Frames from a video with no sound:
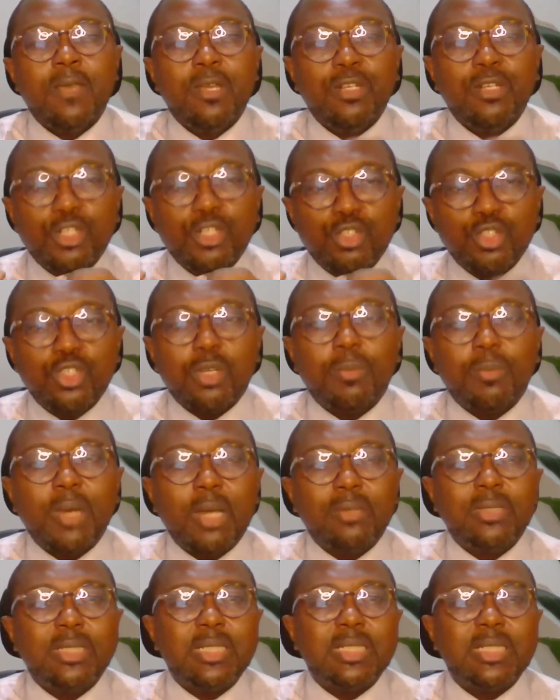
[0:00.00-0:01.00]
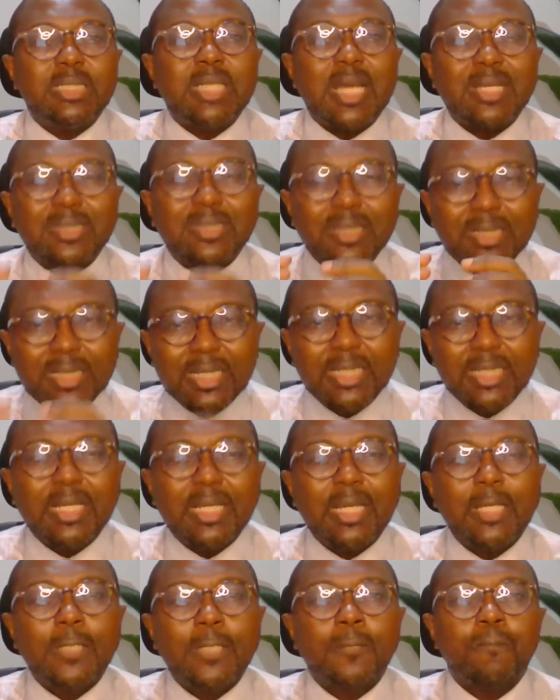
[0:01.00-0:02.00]
The truth about it is that as a
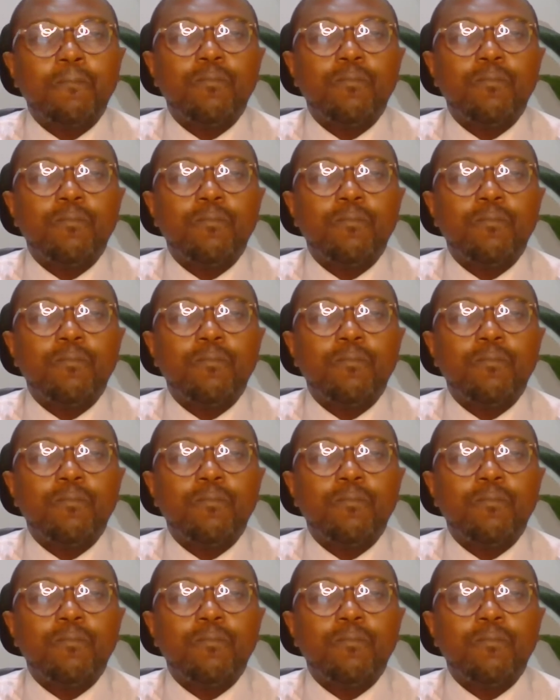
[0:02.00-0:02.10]
leader,